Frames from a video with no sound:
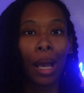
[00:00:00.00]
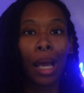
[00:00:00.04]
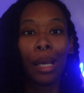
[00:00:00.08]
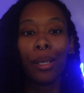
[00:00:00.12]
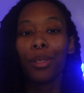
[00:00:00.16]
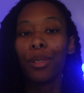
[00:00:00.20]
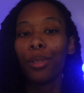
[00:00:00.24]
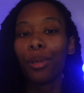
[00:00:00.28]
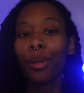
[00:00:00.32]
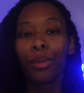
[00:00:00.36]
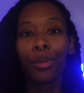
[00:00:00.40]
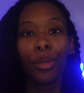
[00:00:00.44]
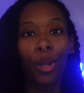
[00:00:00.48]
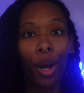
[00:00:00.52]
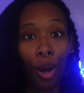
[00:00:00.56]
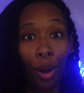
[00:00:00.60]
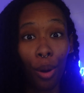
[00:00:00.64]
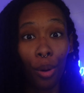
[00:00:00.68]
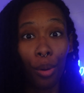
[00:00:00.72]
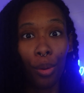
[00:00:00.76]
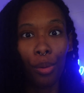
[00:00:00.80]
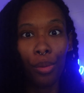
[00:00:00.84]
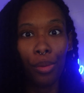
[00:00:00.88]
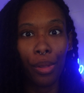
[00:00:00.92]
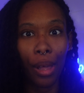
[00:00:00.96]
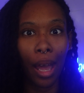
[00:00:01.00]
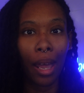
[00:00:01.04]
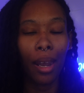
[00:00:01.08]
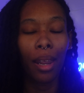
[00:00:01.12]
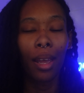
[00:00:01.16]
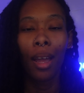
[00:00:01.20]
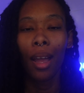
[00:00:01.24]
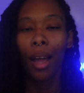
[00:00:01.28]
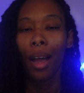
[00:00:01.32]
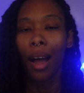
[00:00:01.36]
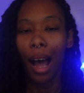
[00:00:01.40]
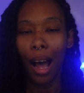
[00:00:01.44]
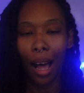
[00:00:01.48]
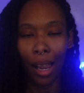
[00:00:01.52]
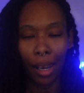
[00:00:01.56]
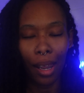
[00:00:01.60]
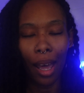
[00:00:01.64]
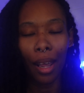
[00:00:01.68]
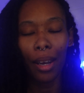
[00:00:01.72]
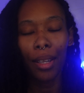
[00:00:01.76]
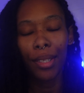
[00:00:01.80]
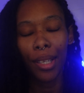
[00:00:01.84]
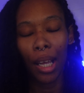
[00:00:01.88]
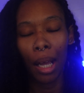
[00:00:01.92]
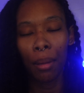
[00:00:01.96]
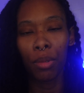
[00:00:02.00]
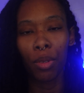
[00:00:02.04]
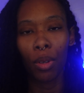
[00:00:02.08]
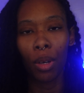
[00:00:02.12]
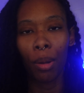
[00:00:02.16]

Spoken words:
And you'll know that a lot of times